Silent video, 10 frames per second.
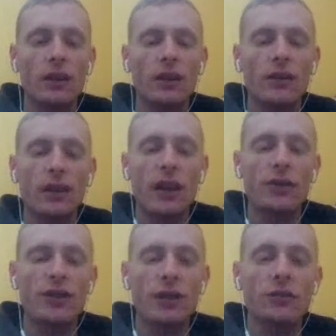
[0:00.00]
So the
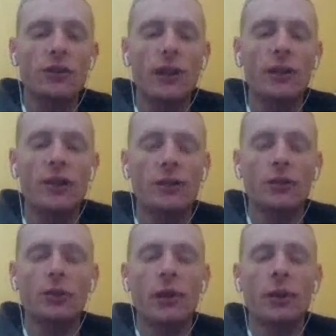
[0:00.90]
average adds to around
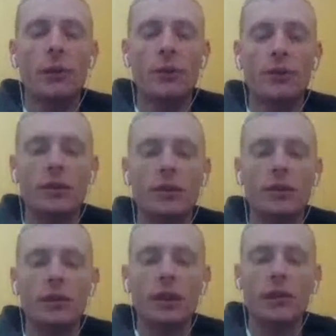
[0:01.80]
120, which uh,